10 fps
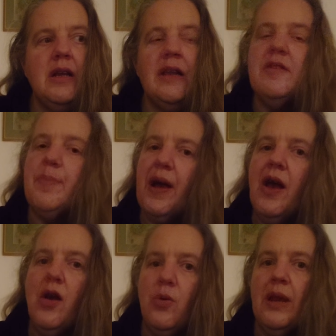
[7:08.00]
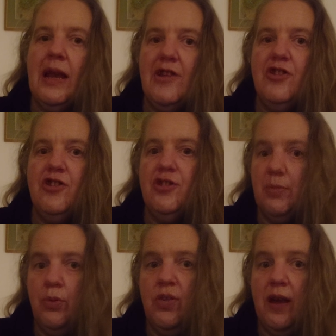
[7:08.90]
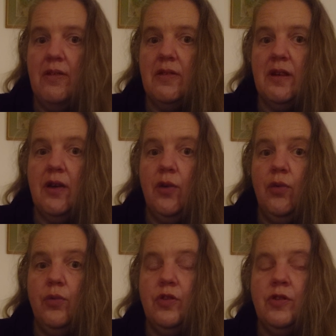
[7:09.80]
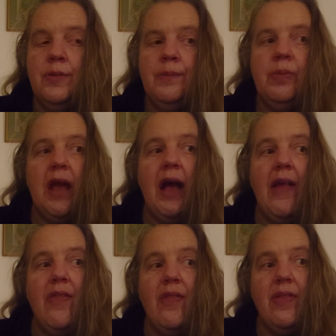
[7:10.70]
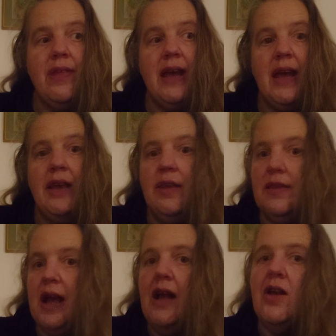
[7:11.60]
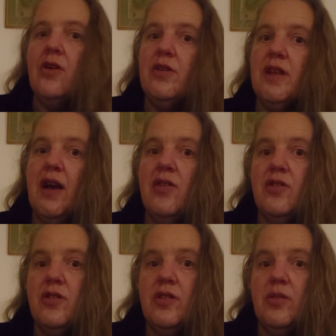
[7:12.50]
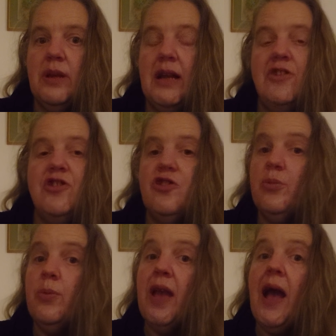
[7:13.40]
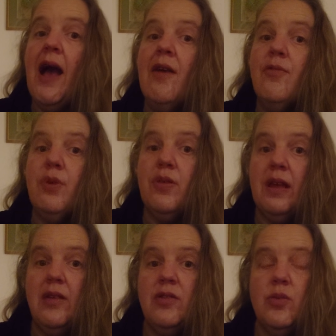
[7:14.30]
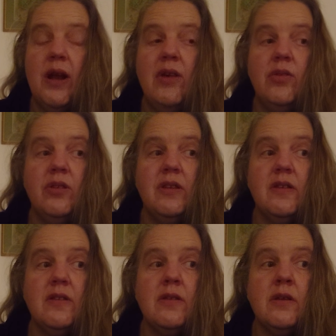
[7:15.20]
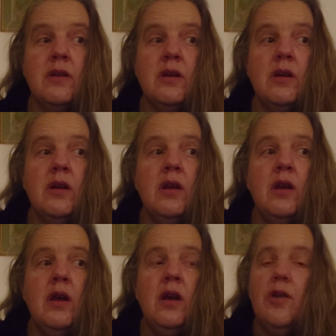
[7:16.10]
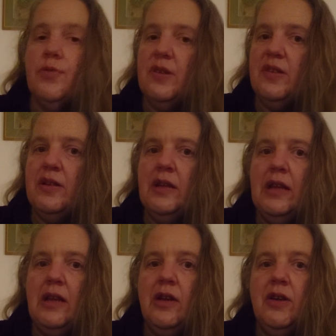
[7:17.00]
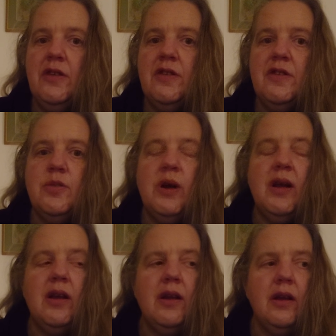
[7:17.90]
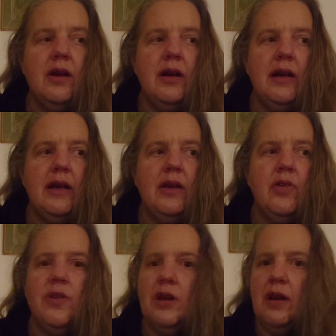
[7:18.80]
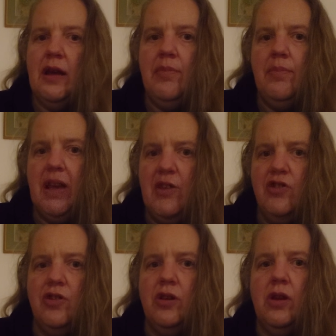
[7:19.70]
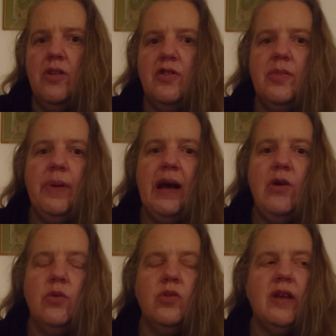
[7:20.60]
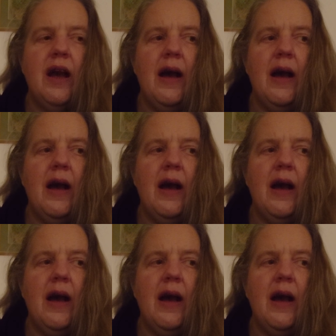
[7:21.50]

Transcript: it's about a relationship with ourselves. And then that goes out to the relationship we have with things around us. I've recently learnt as well, I know that I mention a lot about